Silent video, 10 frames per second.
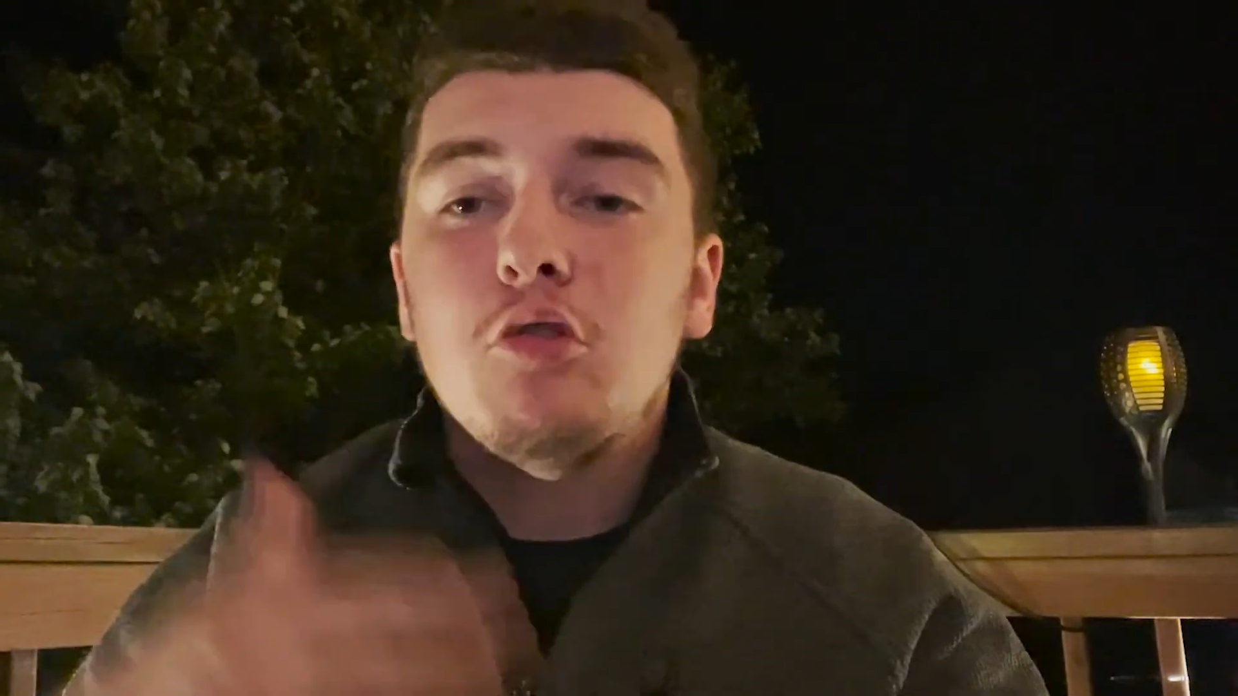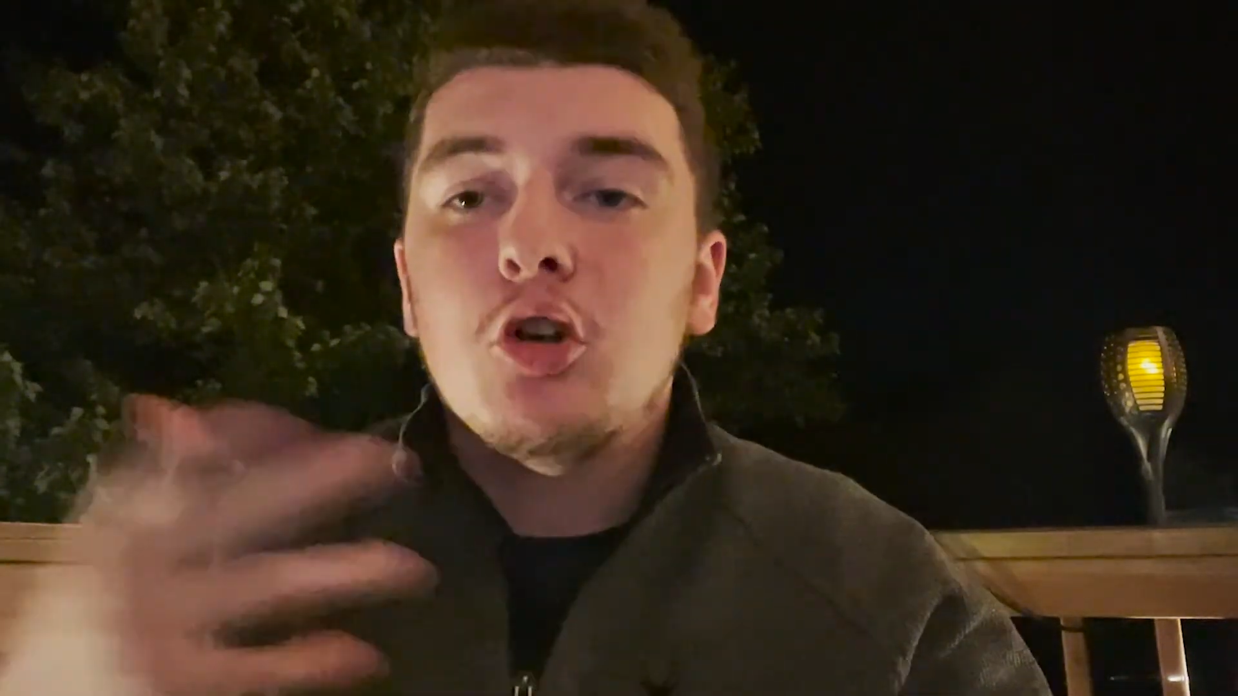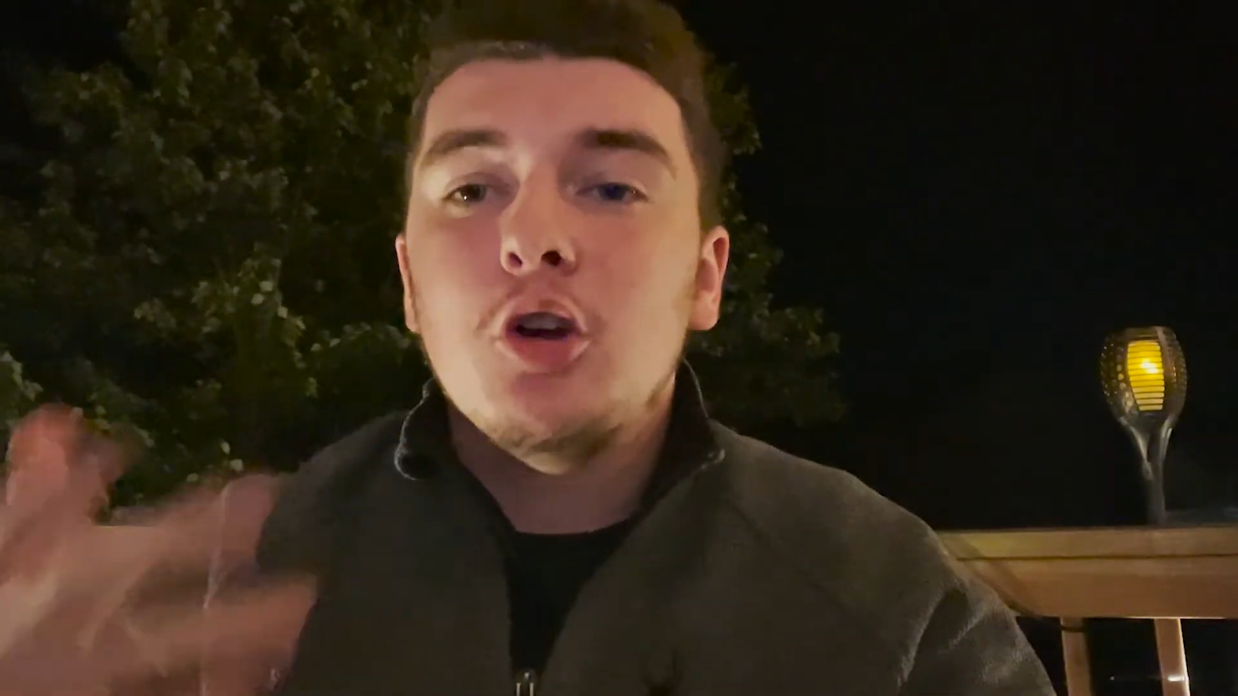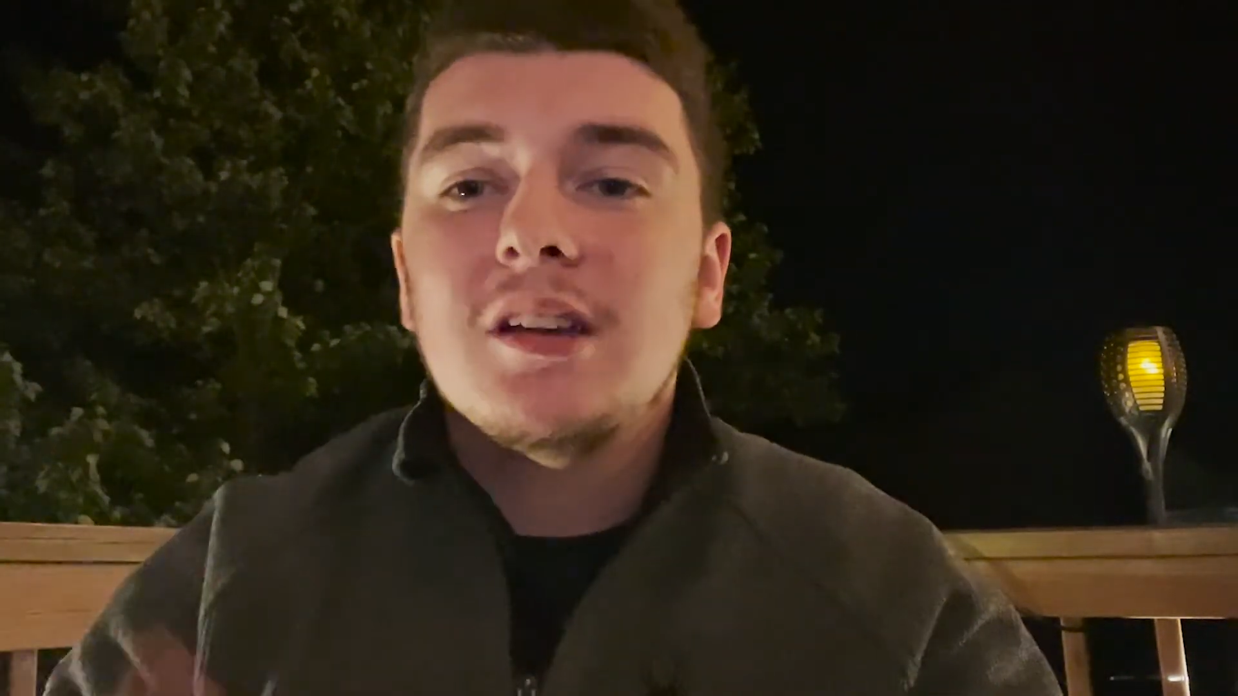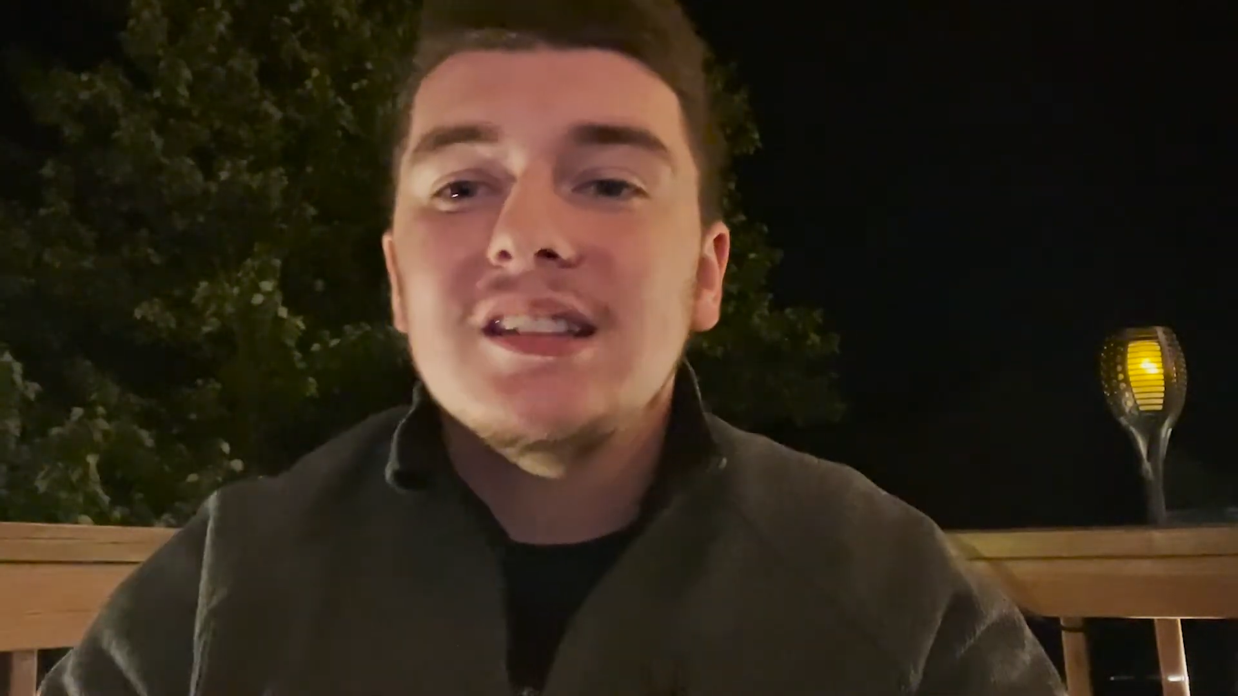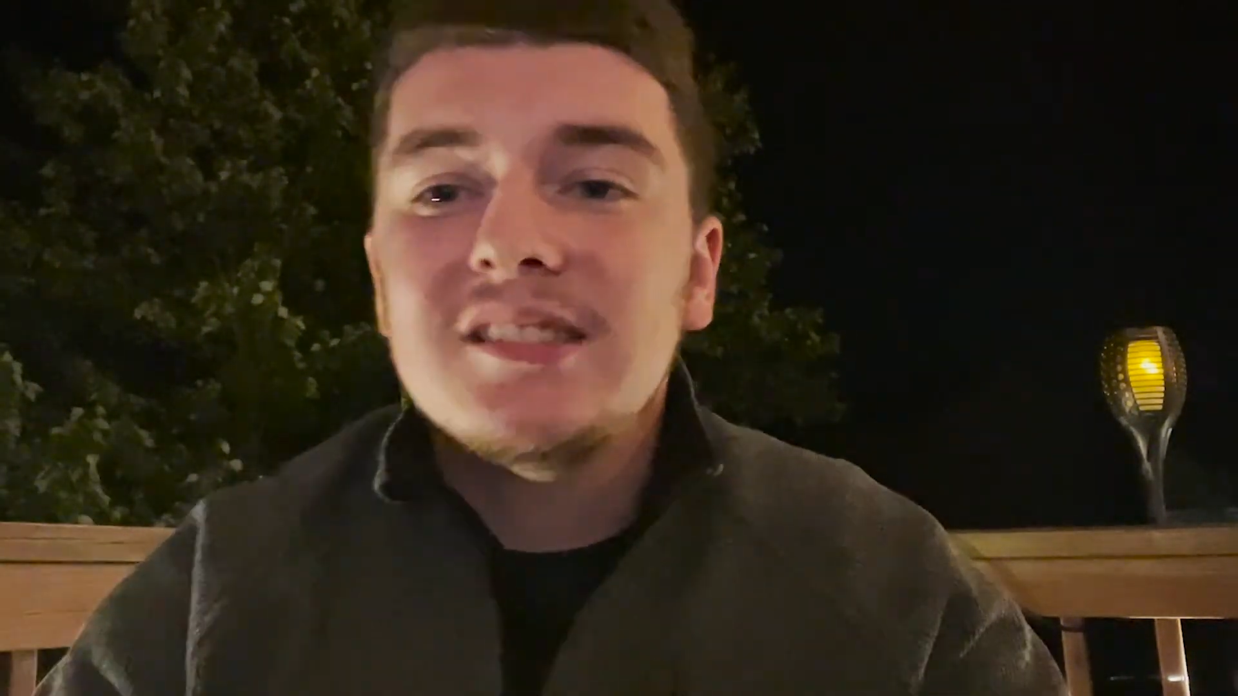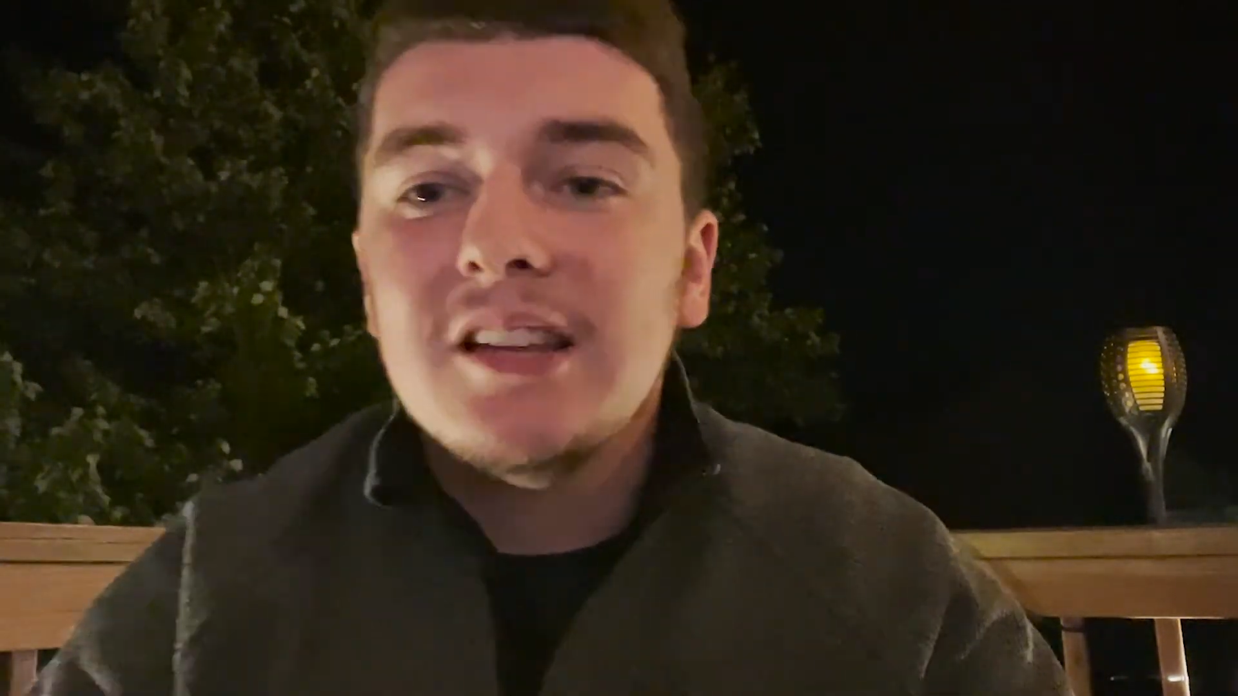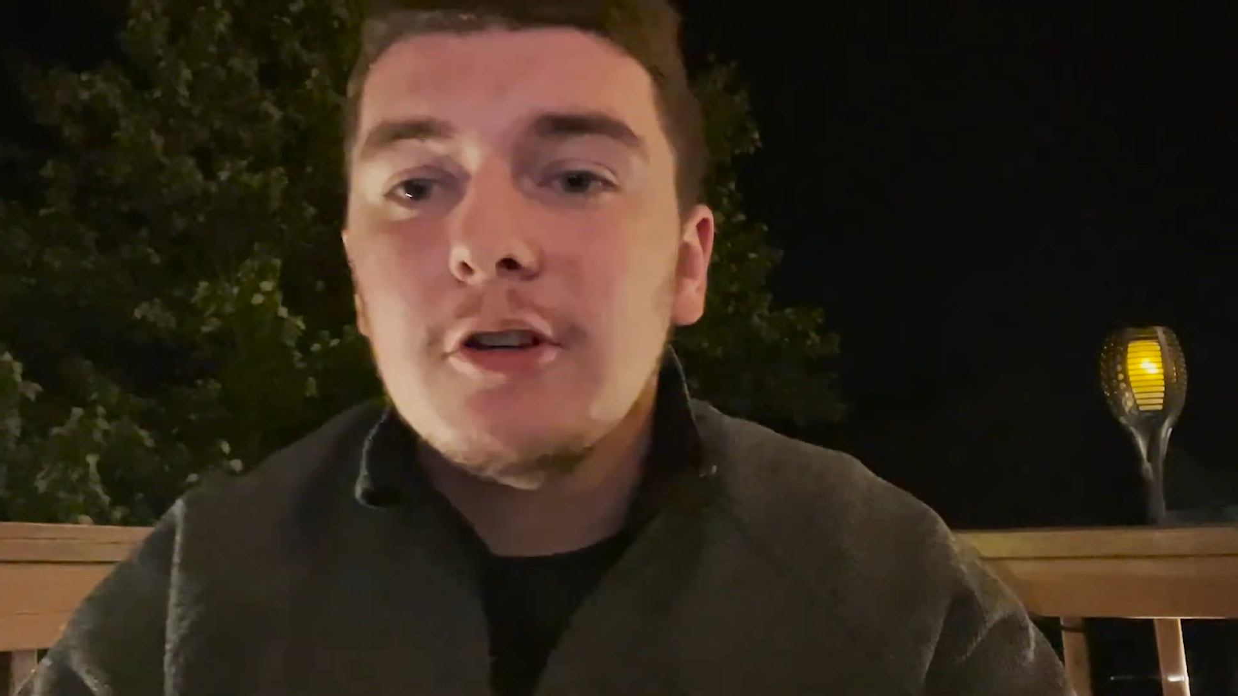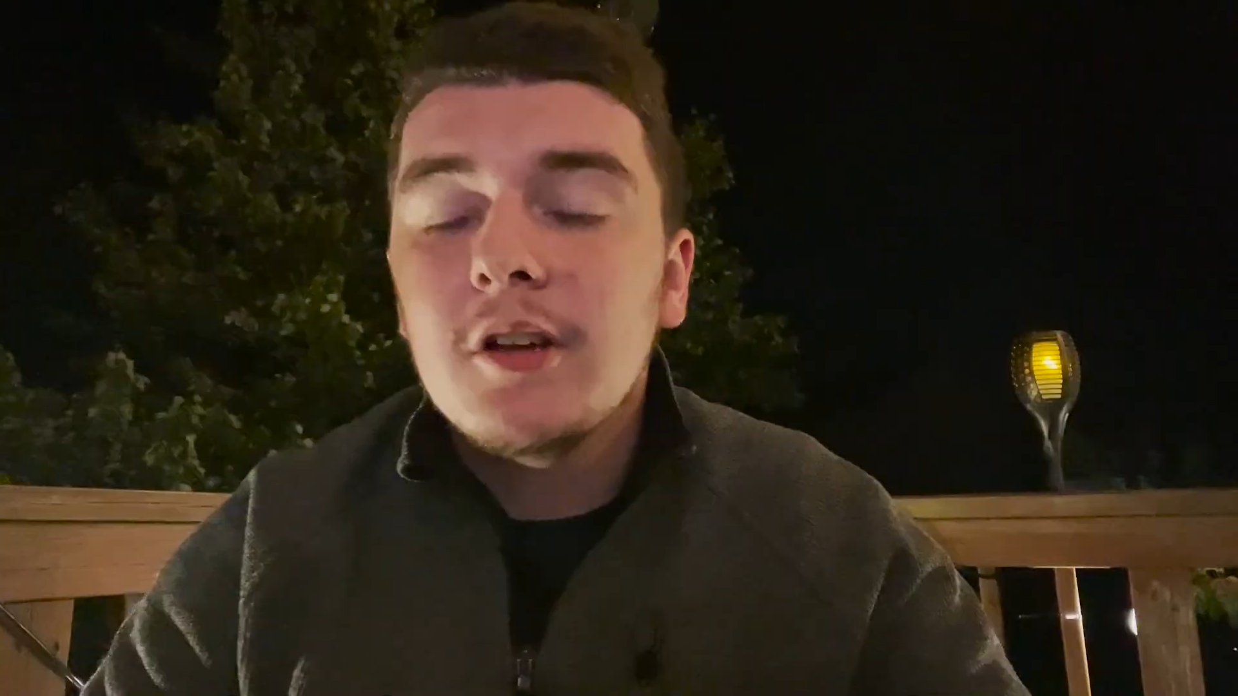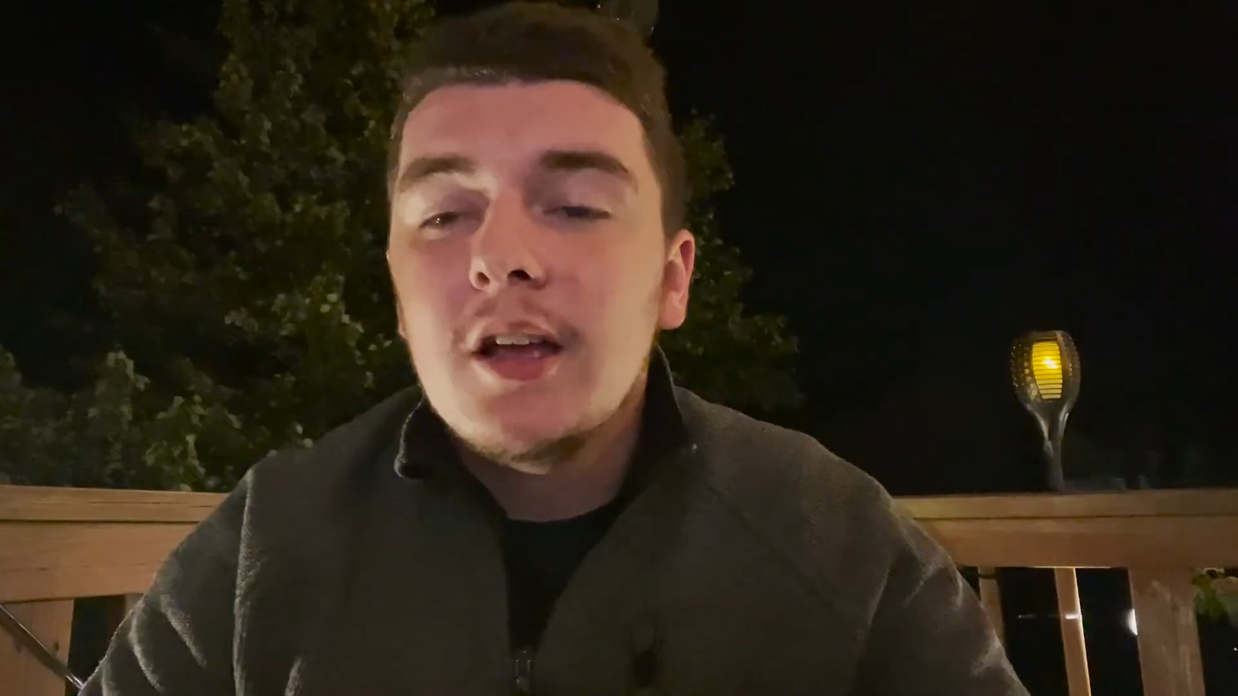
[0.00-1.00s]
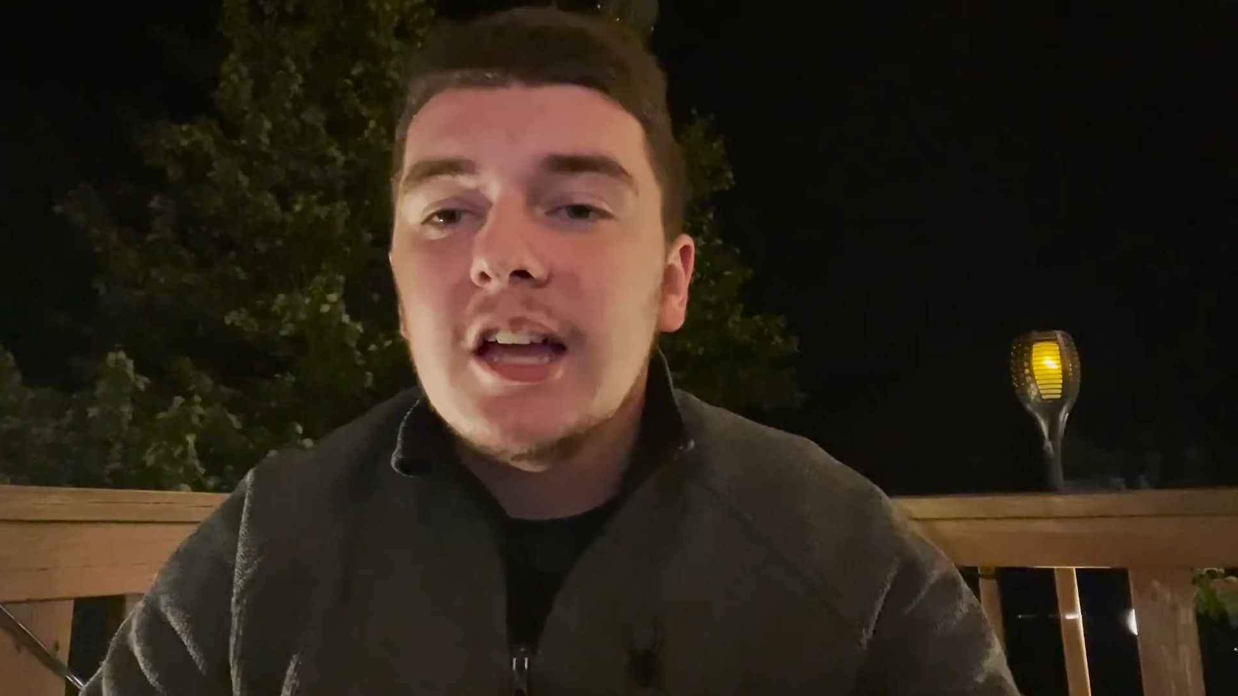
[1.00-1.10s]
could consider